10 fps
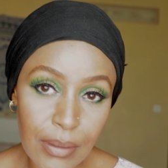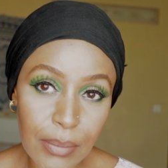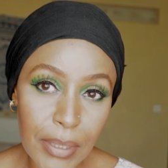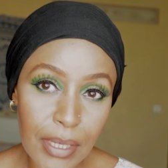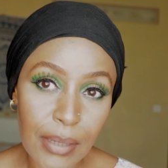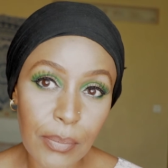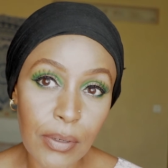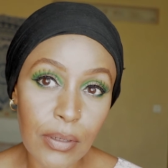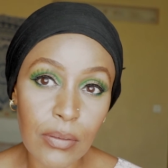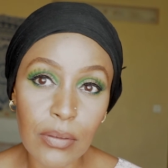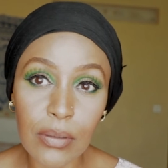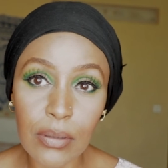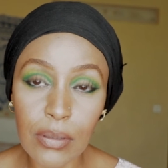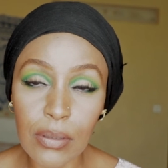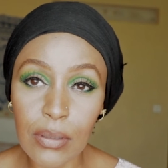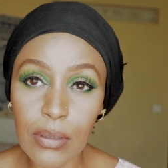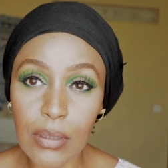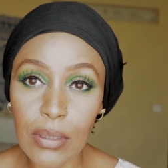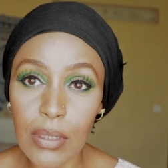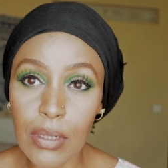My eyebrows.
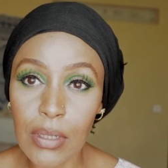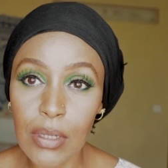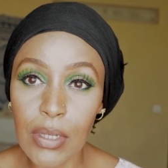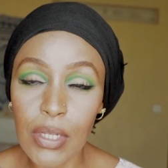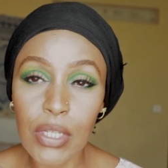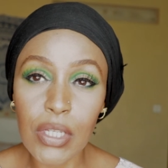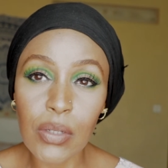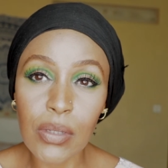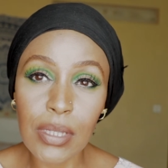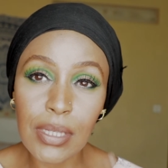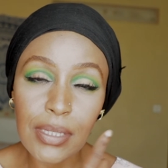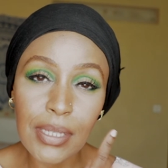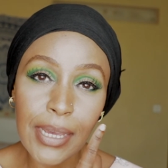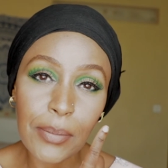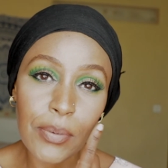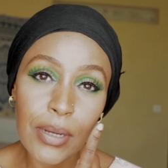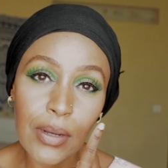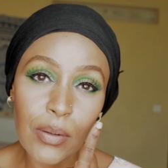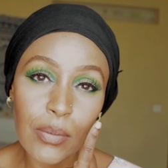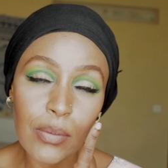So this
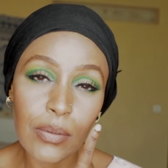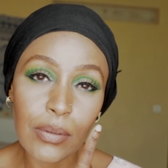eyebrow